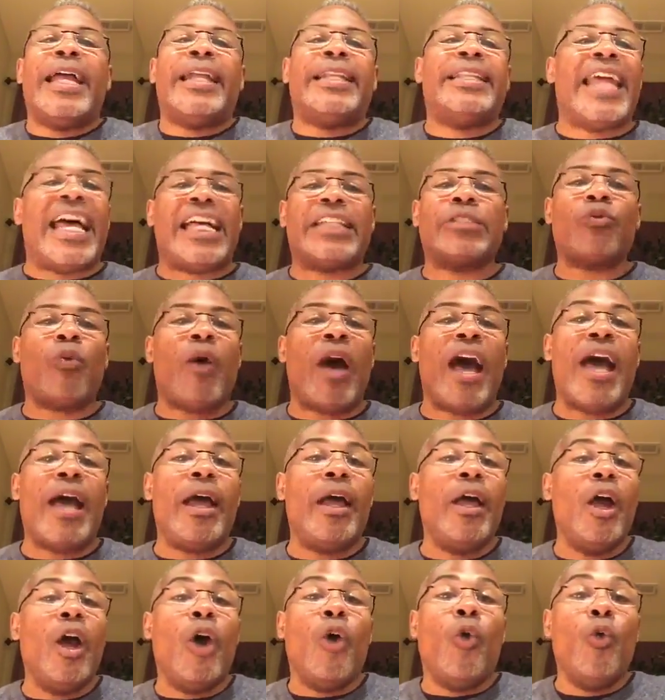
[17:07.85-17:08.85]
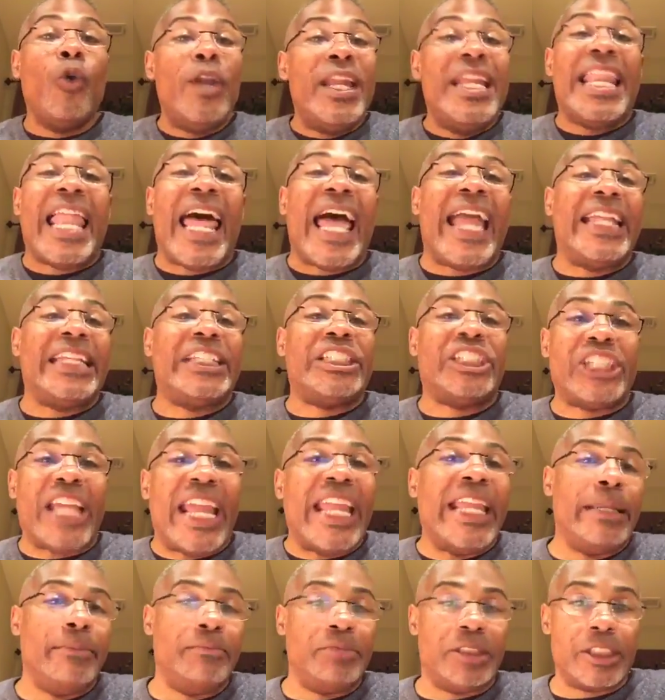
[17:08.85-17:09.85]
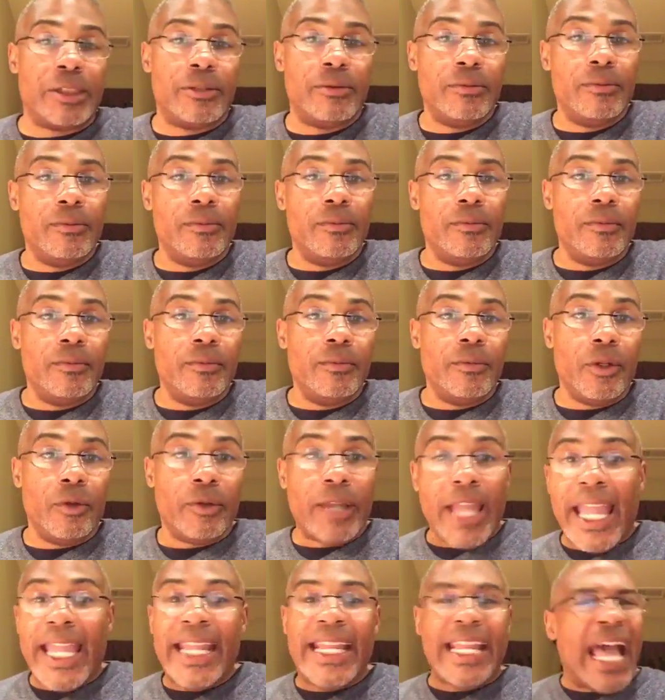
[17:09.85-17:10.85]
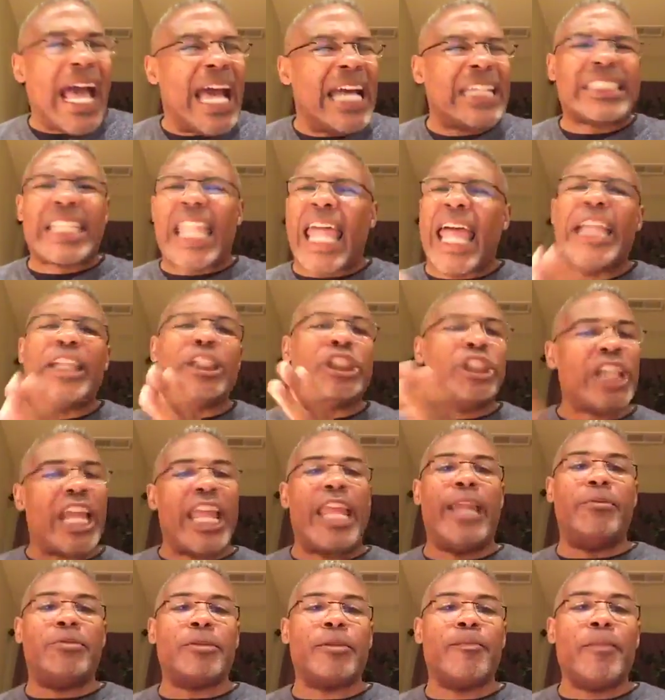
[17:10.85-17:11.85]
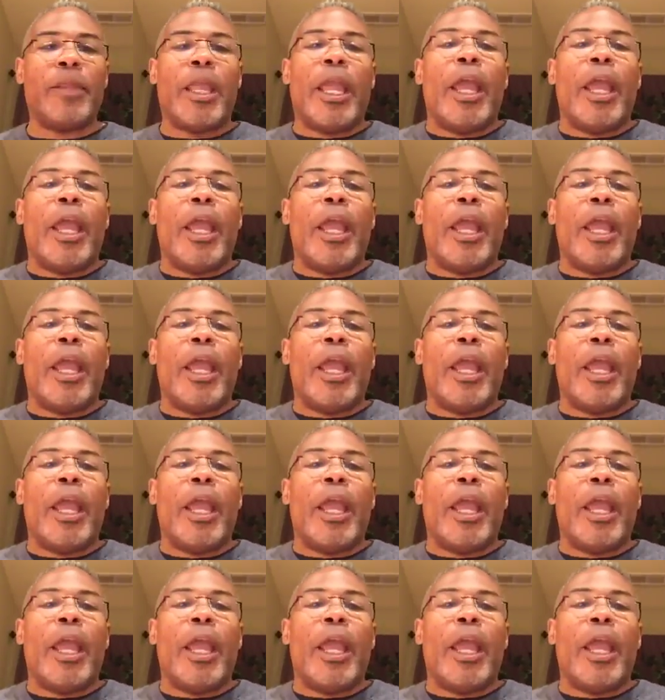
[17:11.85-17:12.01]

That's why we like shapes. Okay? Guys like shapes.